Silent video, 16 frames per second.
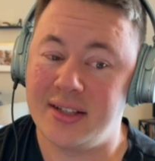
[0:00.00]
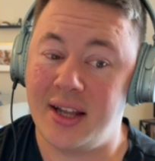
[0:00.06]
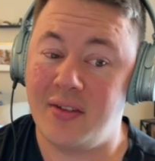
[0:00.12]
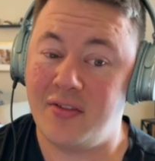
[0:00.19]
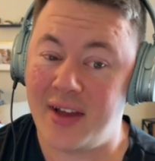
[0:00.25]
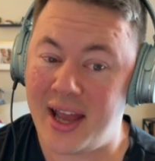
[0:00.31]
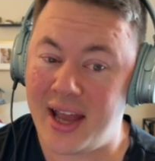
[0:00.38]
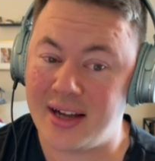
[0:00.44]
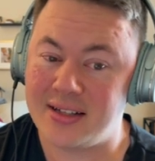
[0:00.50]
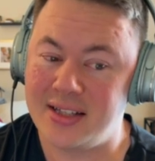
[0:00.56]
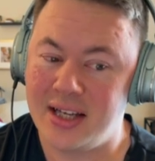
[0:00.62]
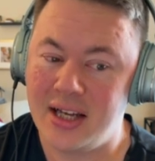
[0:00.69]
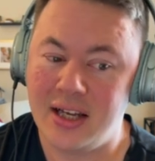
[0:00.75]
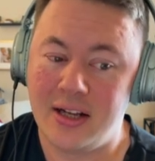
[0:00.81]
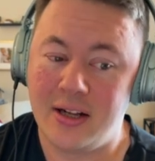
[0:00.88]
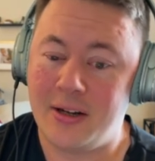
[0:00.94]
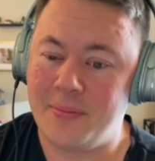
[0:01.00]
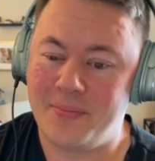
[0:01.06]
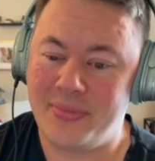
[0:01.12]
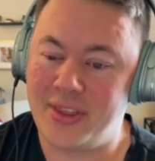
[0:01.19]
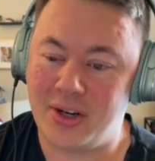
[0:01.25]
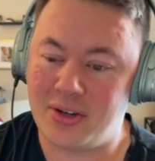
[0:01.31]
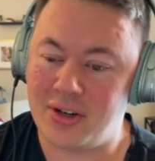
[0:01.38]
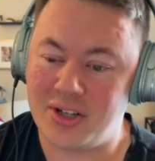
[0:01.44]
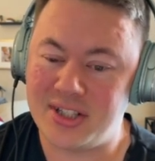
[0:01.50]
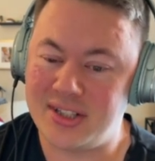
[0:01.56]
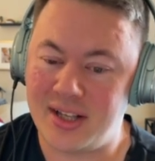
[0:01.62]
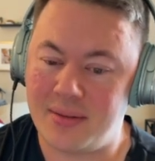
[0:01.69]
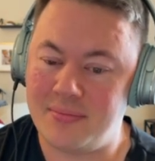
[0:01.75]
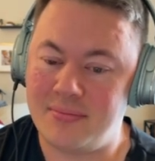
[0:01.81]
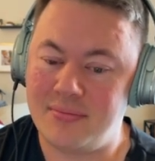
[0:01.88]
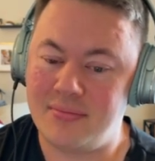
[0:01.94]
In fact, there are
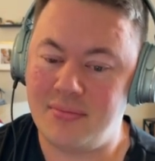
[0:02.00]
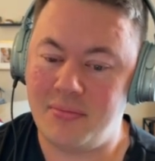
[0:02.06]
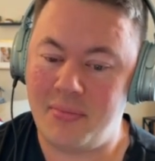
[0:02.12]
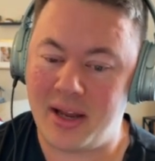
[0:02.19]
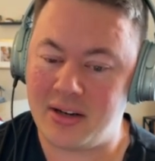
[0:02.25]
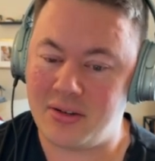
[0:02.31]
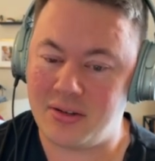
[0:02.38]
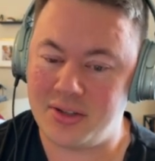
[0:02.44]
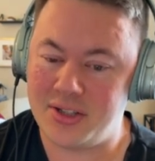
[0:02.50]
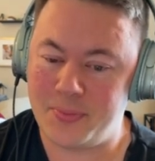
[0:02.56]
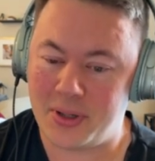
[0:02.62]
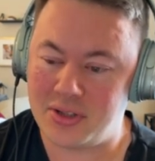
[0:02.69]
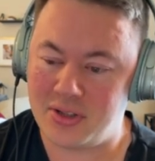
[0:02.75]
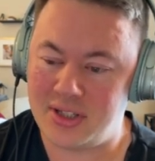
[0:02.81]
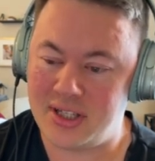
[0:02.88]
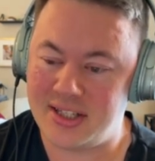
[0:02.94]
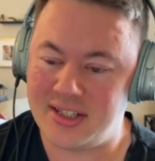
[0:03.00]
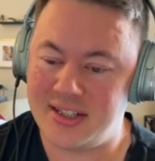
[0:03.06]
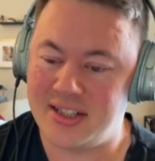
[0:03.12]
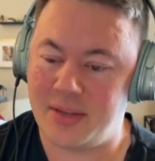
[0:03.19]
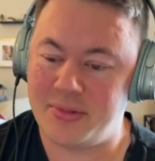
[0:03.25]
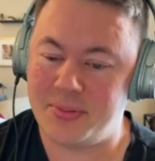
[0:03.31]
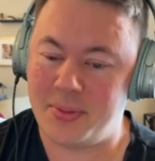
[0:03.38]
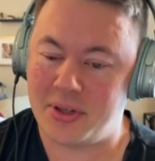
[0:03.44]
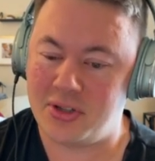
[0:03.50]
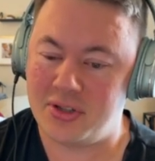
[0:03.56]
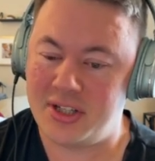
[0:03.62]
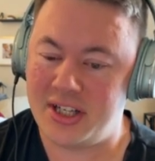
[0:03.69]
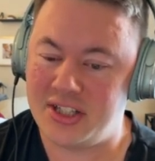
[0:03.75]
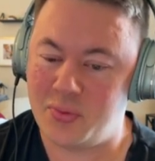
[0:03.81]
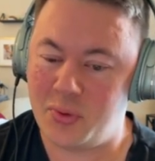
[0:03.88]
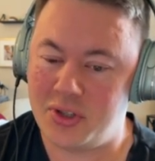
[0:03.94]
some medical specialties and
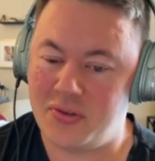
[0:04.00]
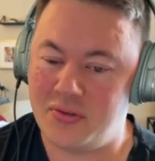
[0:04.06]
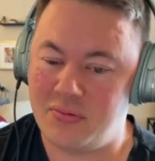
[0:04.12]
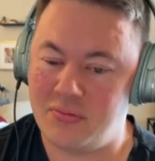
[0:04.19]
subspecialties which